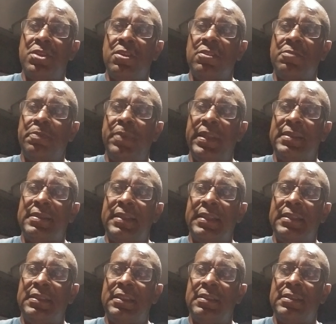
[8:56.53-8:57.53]
You're gonna split
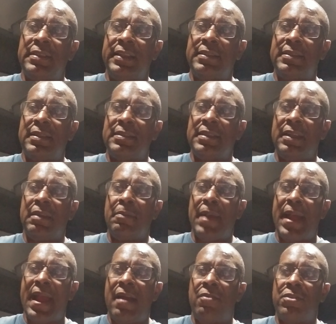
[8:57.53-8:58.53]
60 cents a
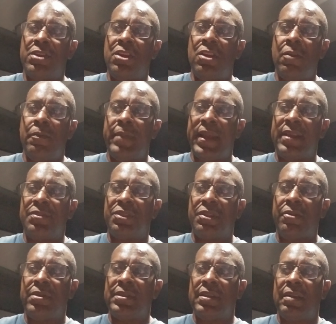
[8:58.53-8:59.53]
mile, and you're gonna make it
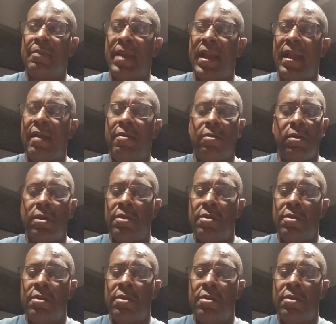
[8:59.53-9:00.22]
30 cents a mile.